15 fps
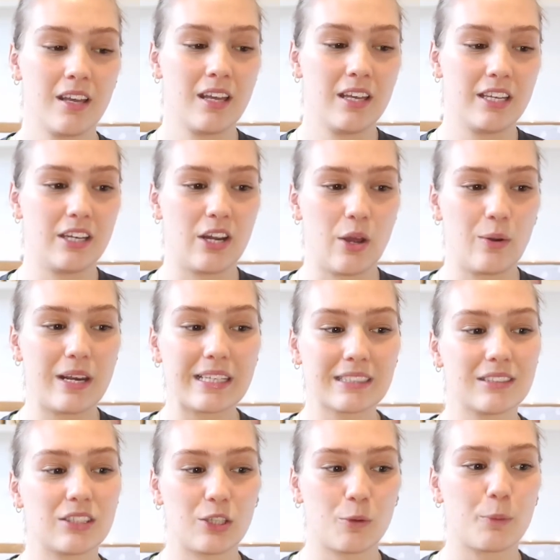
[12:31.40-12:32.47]
you know, listen
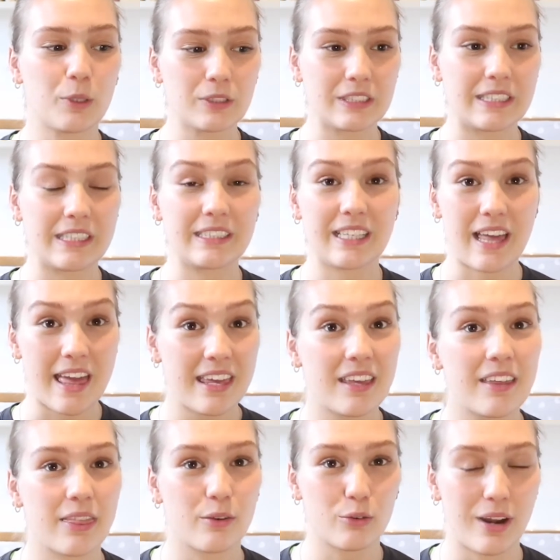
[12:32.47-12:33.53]
to your body, take
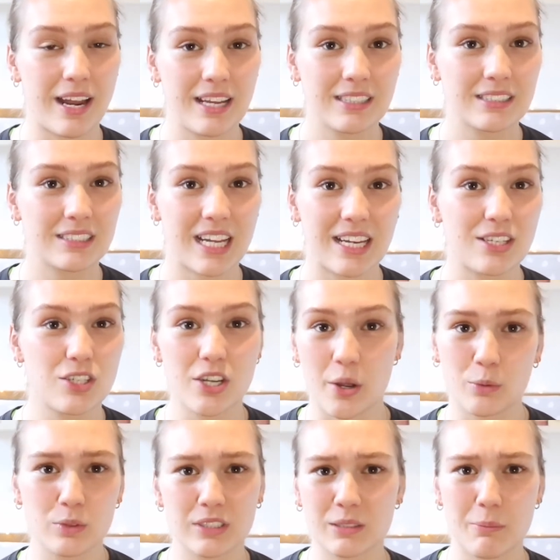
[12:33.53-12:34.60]
the rest and
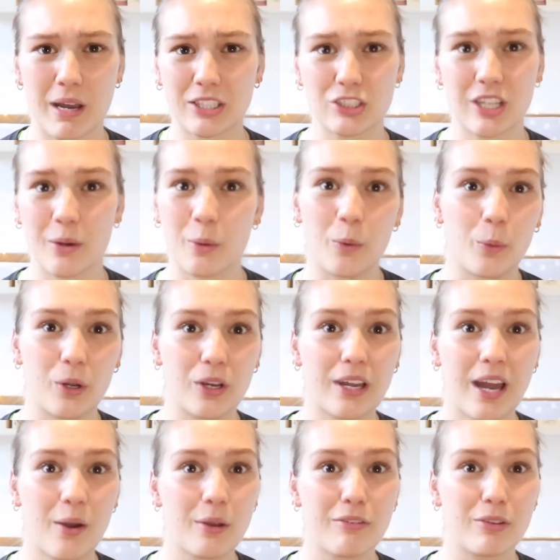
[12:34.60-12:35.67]
don't smash out a
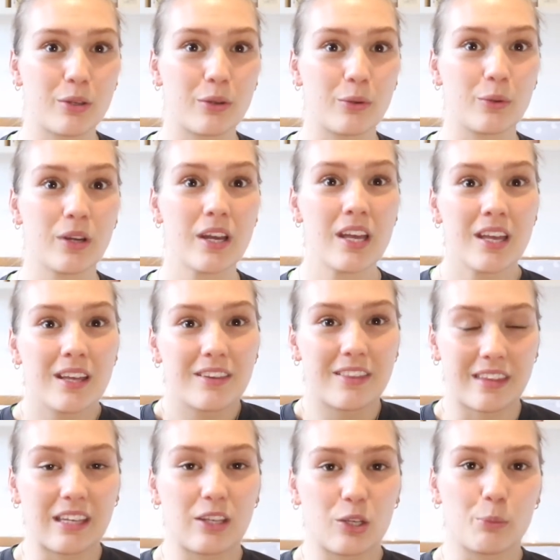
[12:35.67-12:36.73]
workout if you
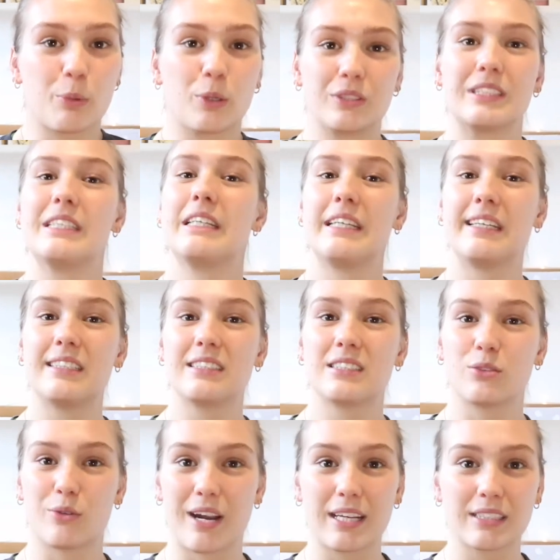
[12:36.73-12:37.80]
think your body needs to
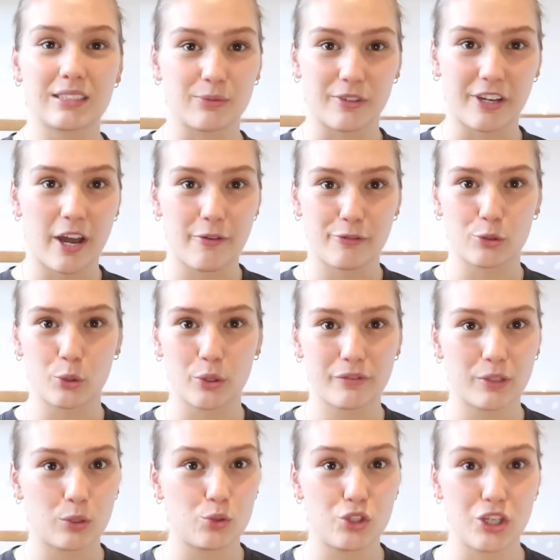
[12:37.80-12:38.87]
rest and recover or if
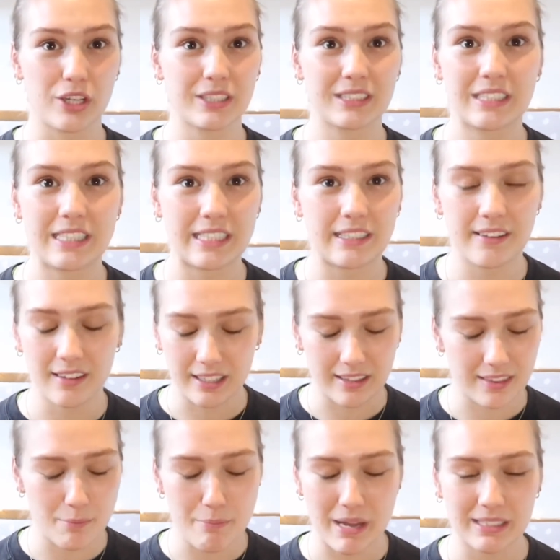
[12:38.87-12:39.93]
you just need like the
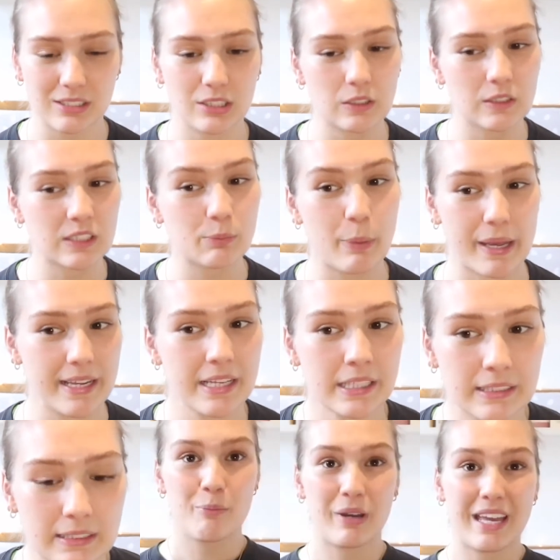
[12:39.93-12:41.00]
mental space.
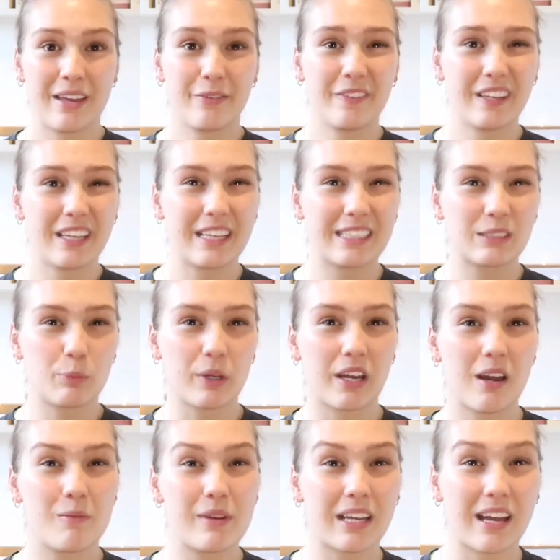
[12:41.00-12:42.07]
But if it is
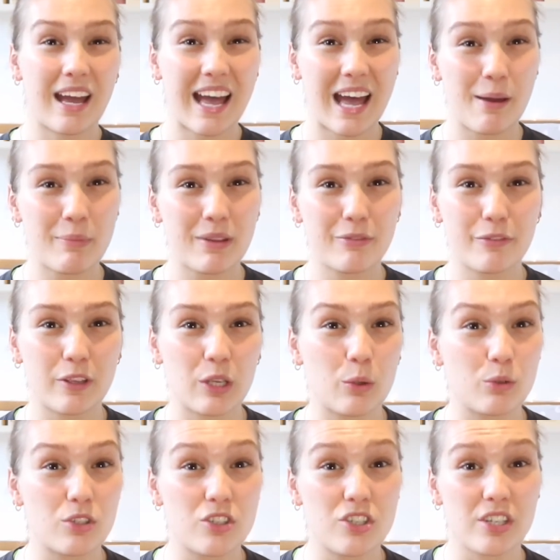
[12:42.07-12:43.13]
becoming a habit for you
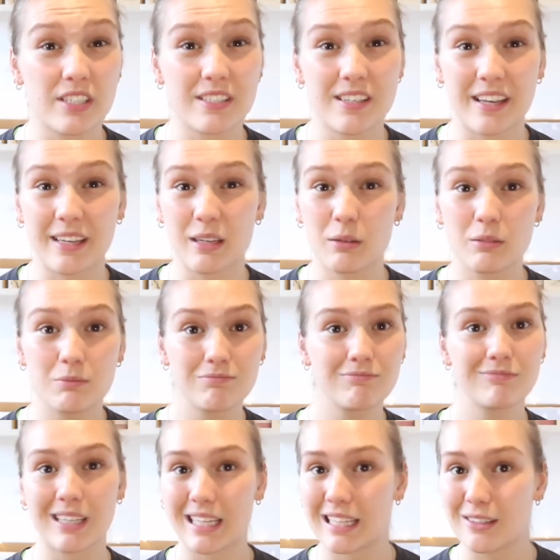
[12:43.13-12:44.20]
to just like
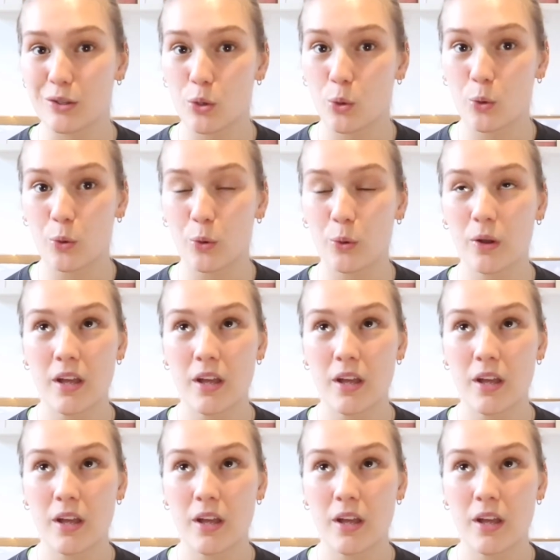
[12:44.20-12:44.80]
ignore